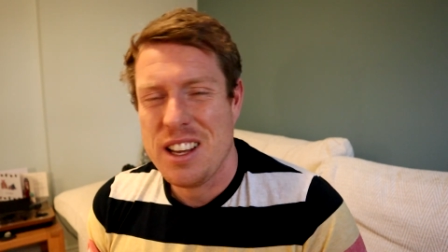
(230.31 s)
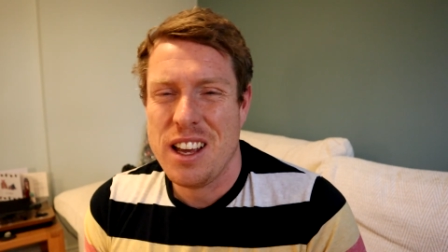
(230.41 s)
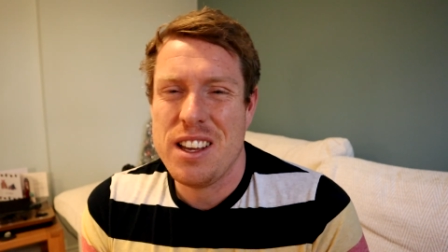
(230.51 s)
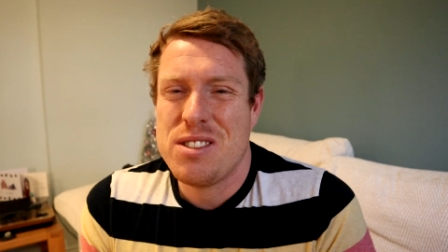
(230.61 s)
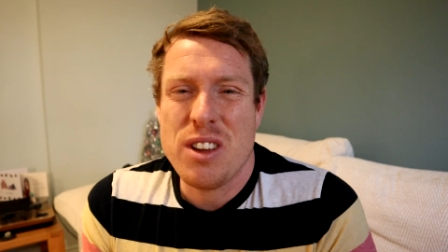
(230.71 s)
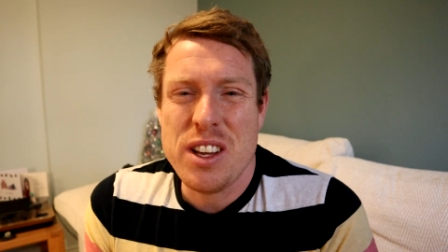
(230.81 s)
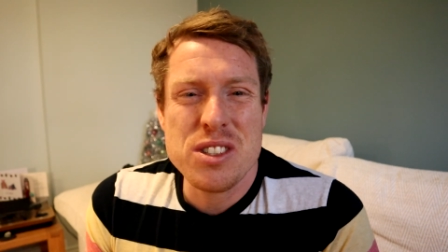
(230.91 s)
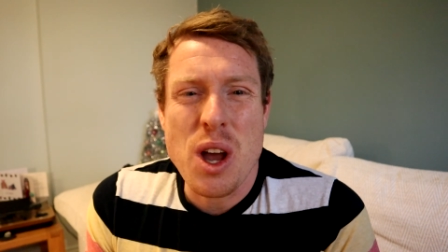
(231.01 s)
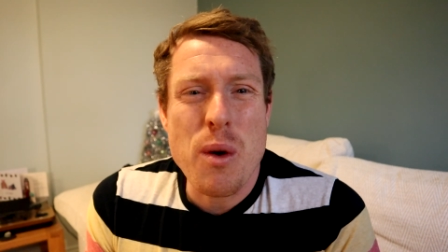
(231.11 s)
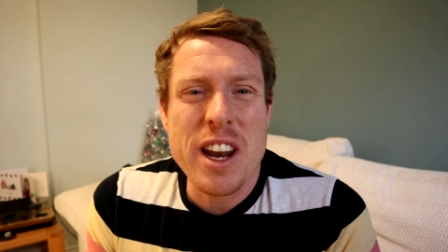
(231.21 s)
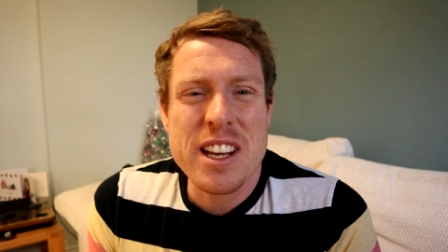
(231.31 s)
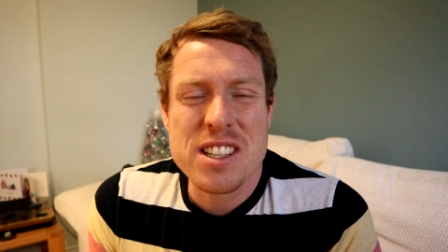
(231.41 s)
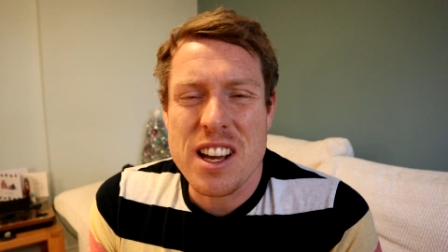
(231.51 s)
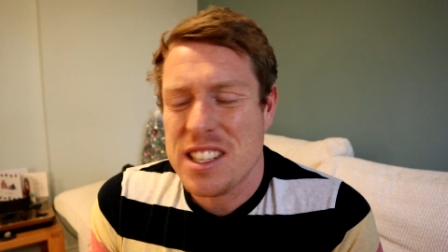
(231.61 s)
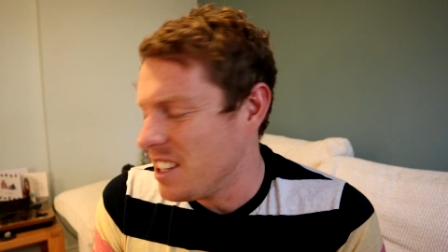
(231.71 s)
it's it's so
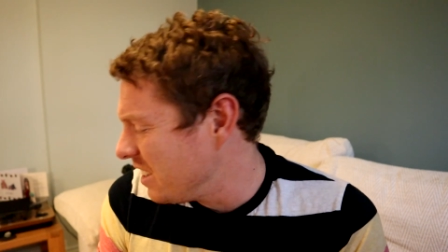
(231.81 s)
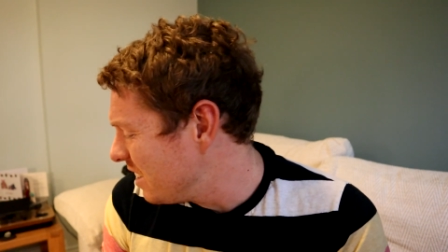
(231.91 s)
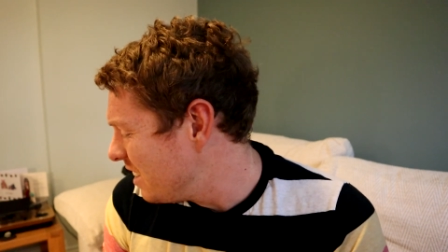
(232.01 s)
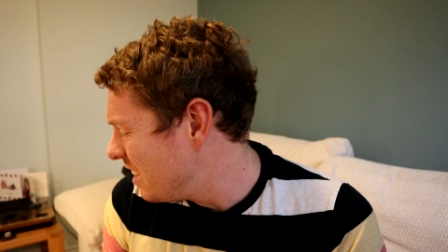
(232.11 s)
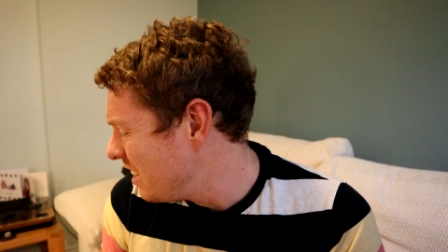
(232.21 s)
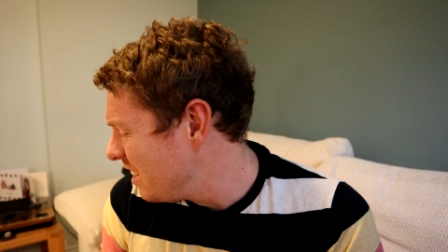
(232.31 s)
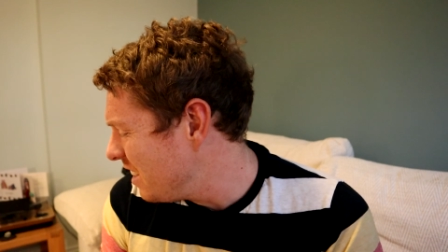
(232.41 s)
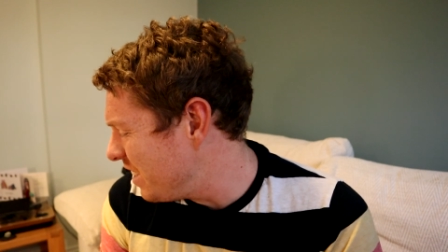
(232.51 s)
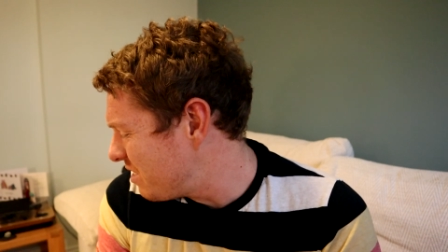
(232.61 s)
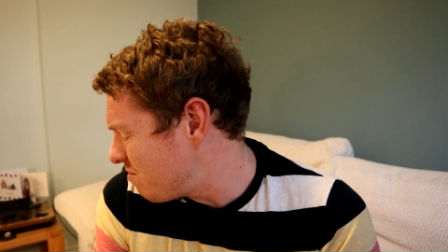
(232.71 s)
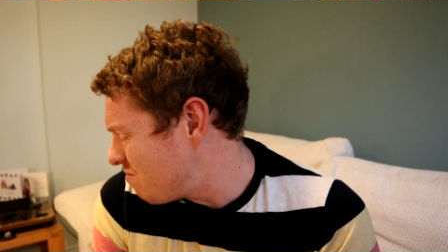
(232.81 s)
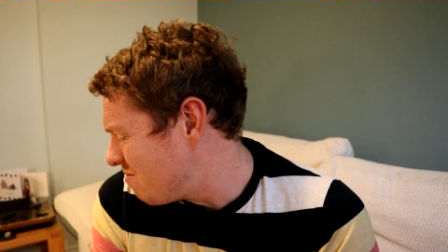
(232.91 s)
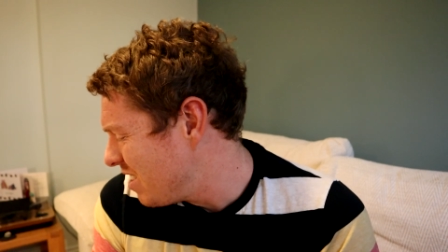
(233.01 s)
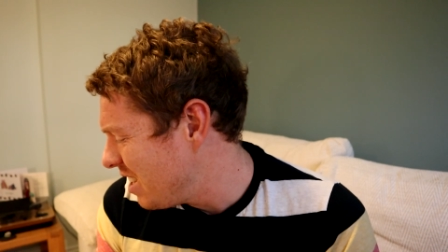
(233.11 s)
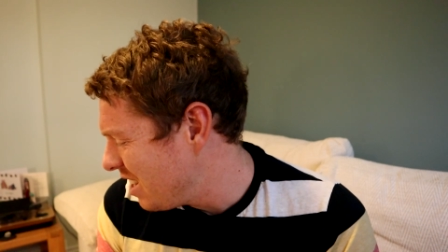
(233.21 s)
unexciting. It's
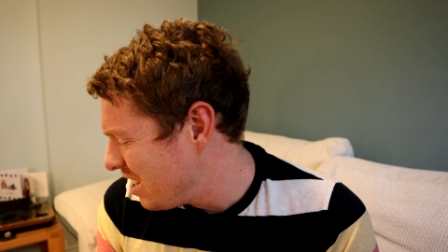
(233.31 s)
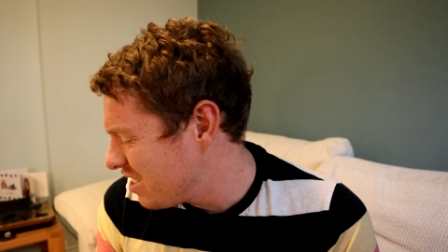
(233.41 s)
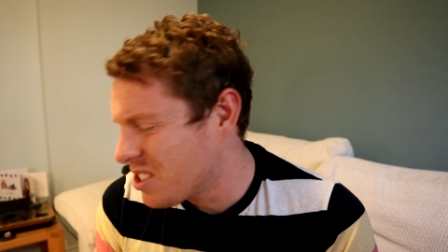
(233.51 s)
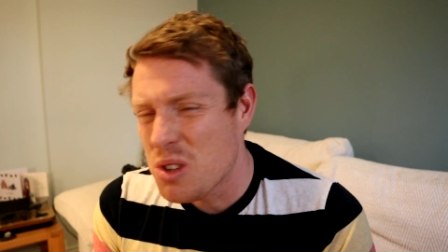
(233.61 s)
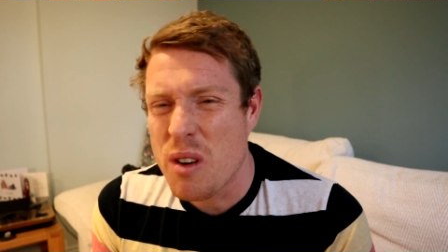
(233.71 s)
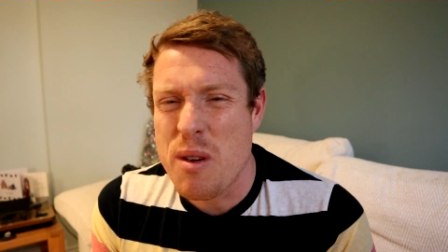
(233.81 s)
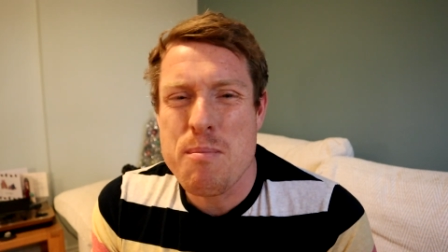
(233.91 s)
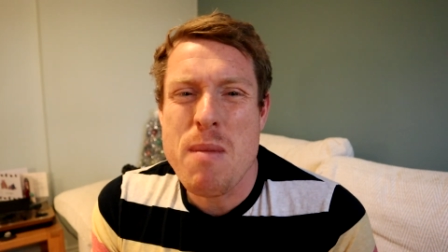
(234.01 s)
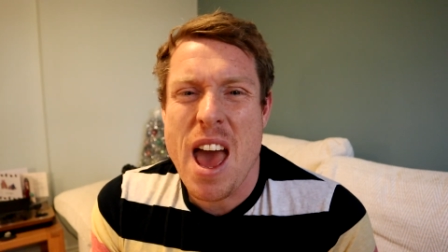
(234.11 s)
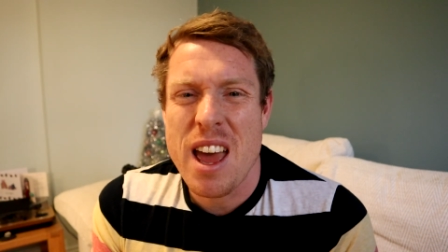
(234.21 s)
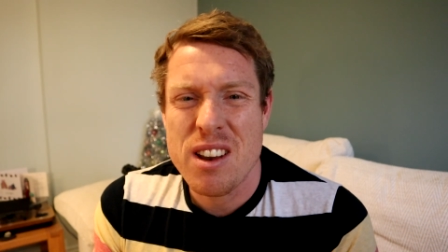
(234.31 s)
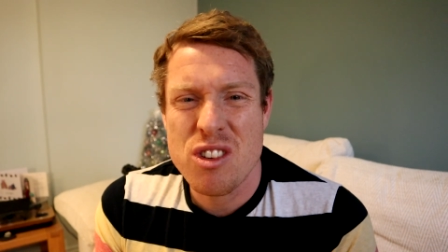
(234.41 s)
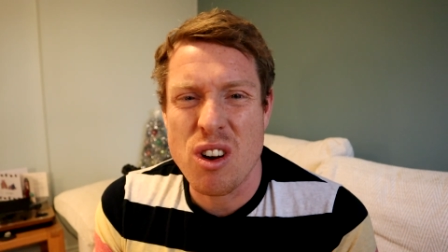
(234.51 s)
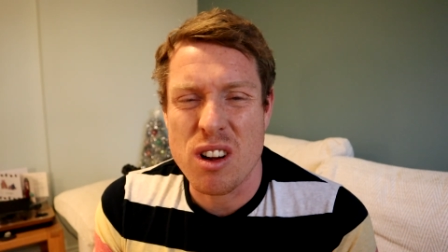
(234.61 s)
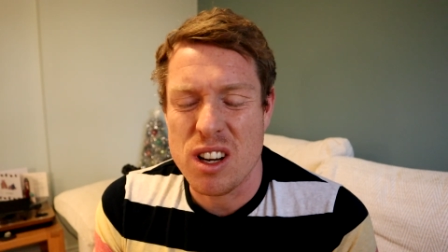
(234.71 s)
just sort of a meh
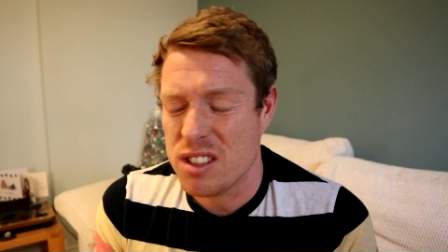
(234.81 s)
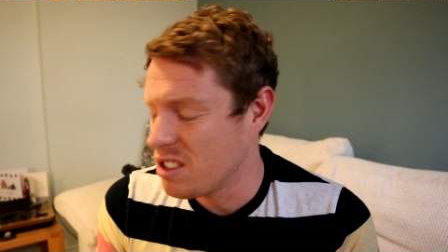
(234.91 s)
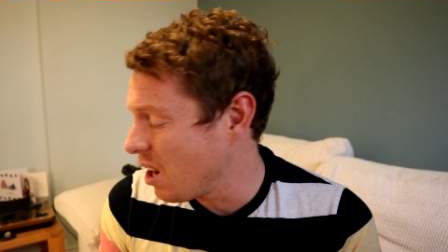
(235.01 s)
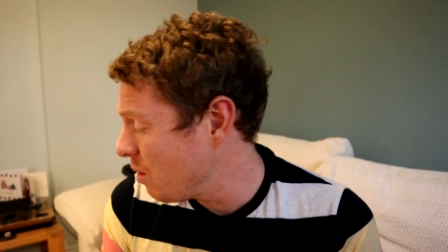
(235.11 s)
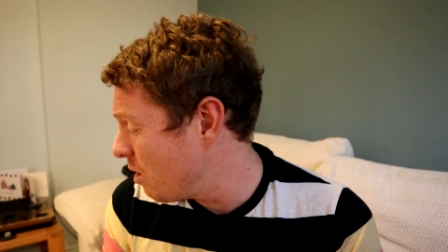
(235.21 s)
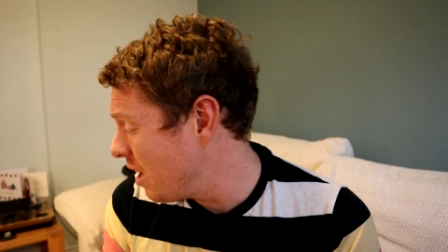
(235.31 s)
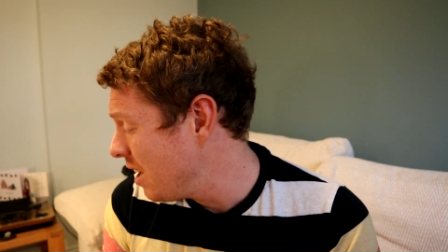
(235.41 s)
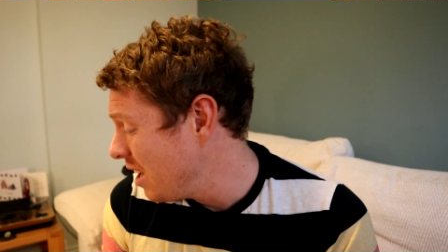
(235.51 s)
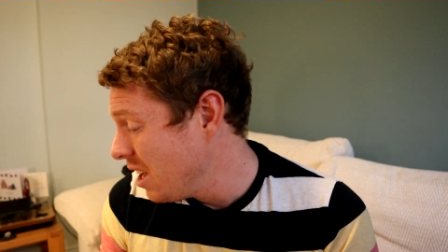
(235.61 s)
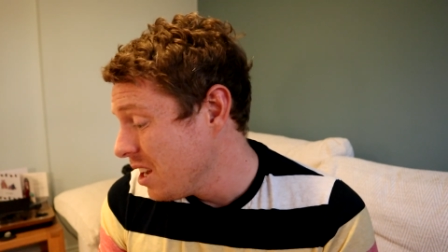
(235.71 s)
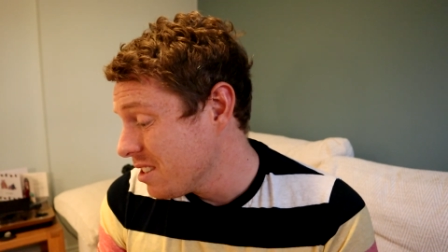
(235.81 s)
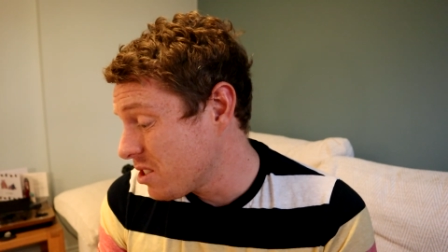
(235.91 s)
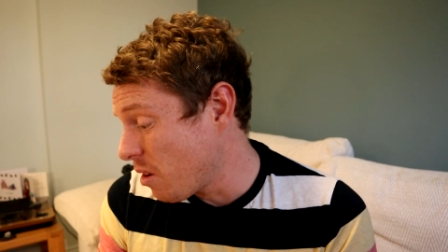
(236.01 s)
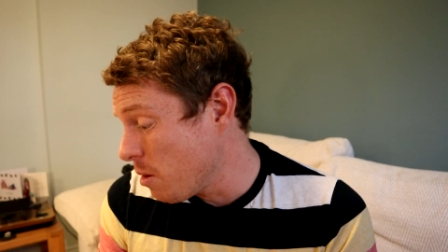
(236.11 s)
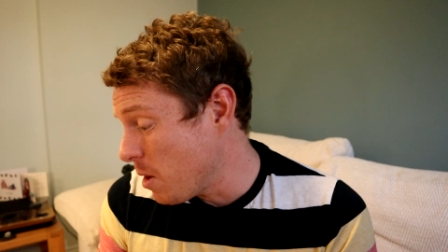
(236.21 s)
chocolate. So uh,
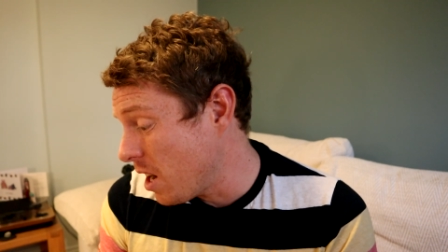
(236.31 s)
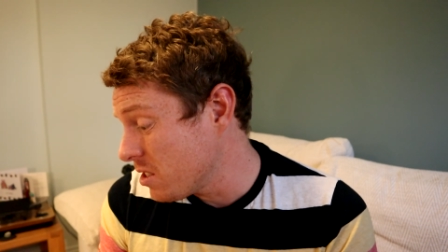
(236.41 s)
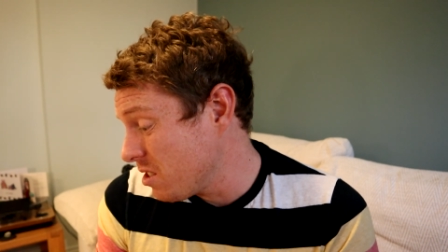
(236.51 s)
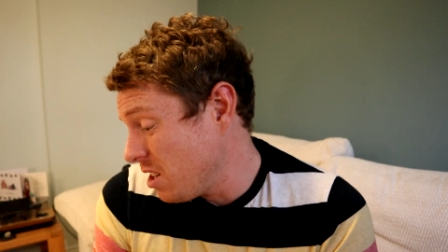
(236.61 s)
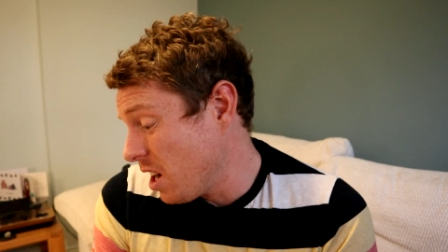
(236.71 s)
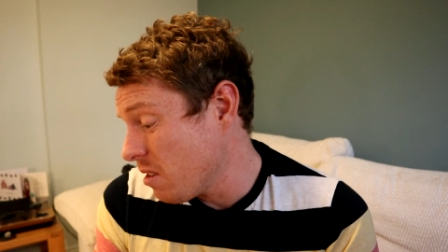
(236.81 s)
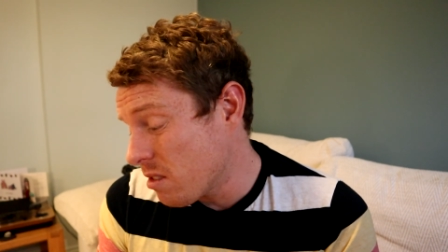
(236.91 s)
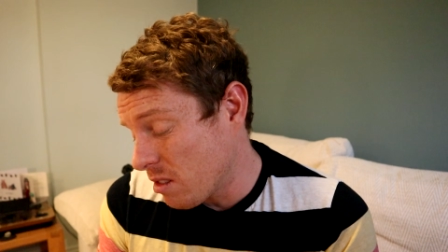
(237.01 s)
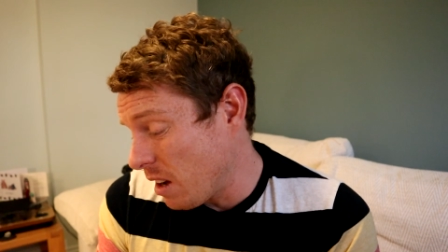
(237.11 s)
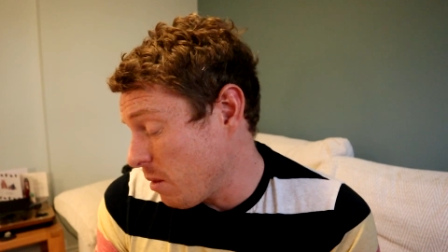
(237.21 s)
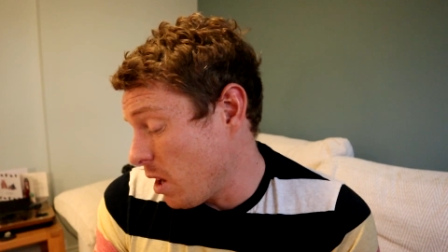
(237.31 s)
sorry Mars, you know, I,